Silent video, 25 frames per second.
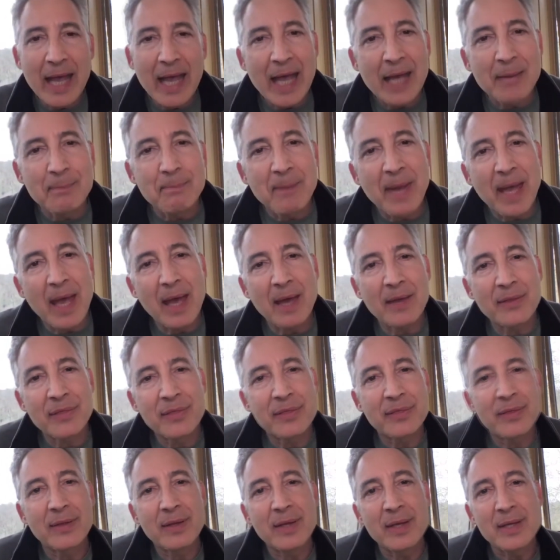and
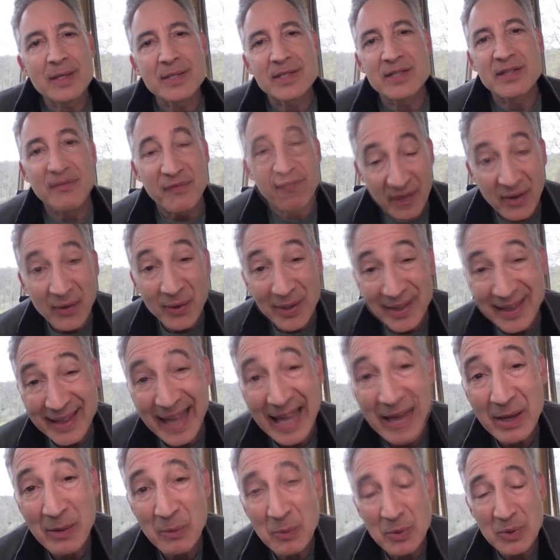math is the very
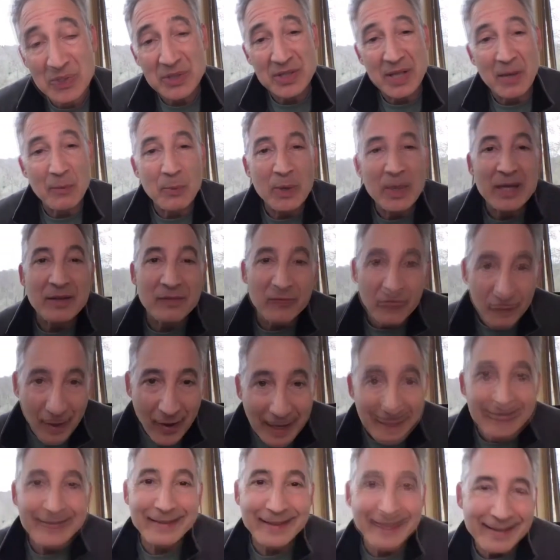language that we
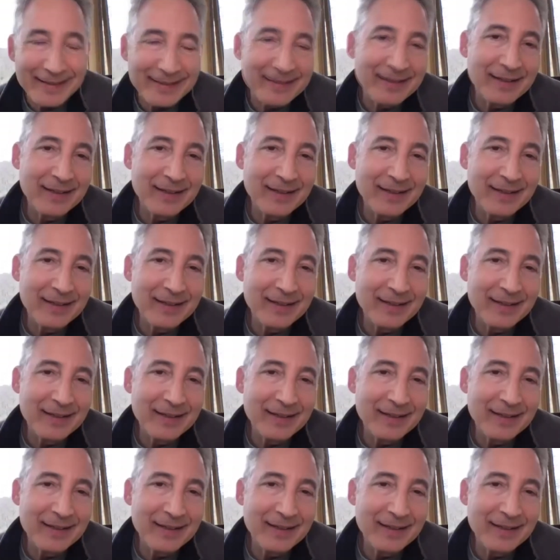invented